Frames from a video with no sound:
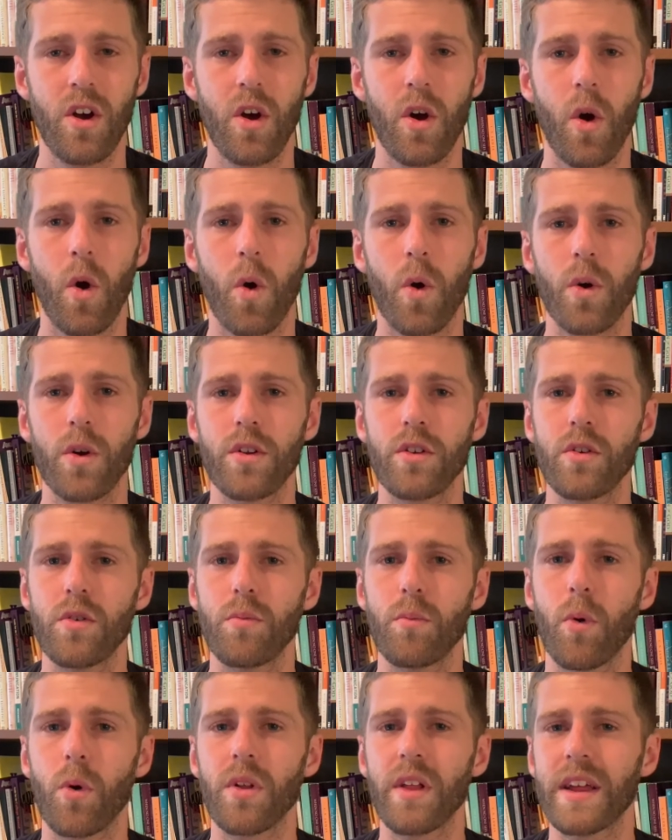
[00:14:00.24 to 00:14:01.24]
Or are you
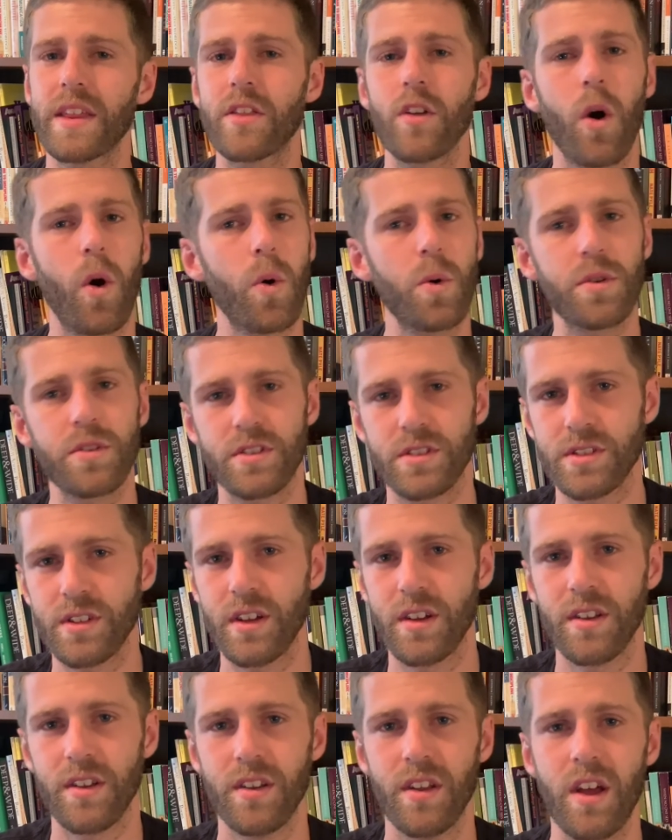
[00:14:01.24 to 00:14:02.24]
more like the older
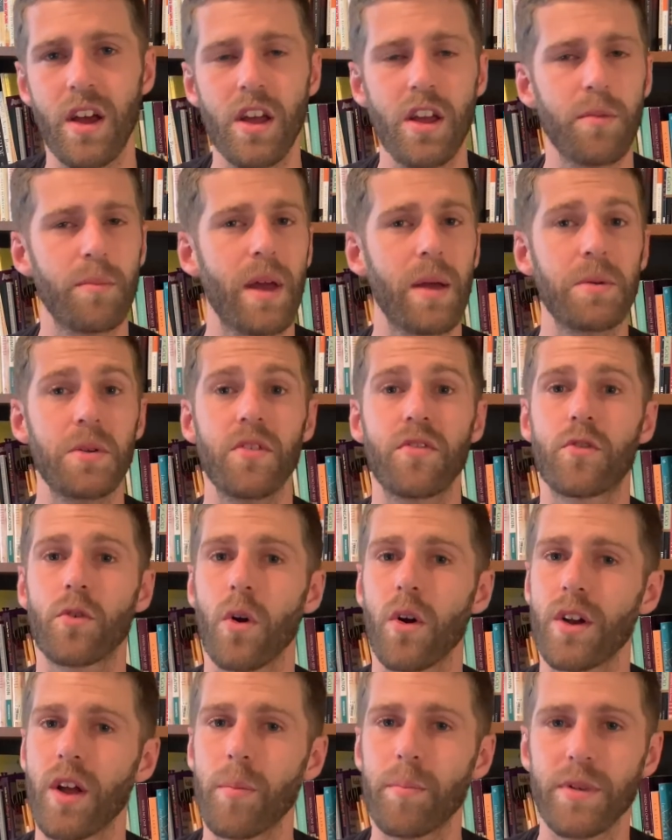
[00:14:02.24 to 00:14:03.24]
son? Maybe you've
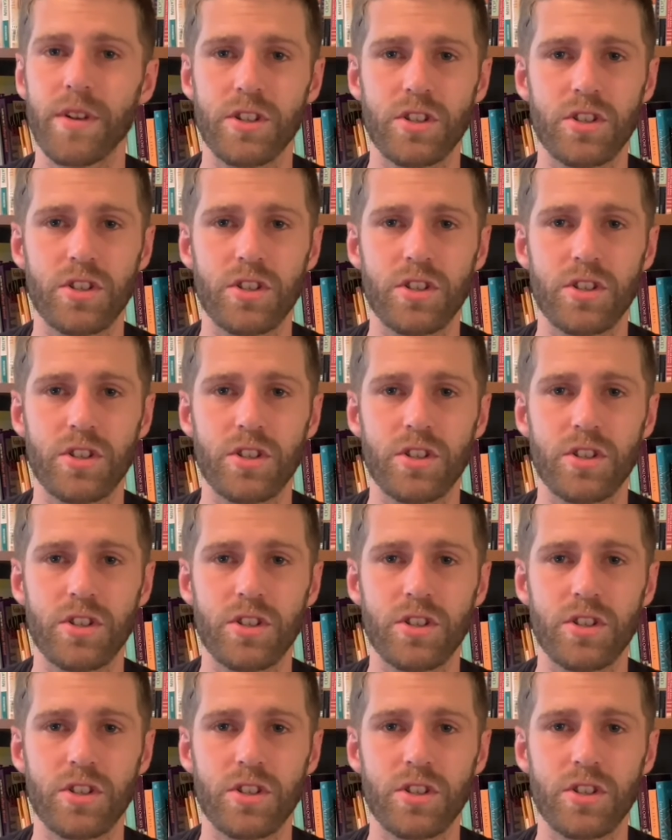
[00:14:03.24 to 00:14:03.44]
grown up in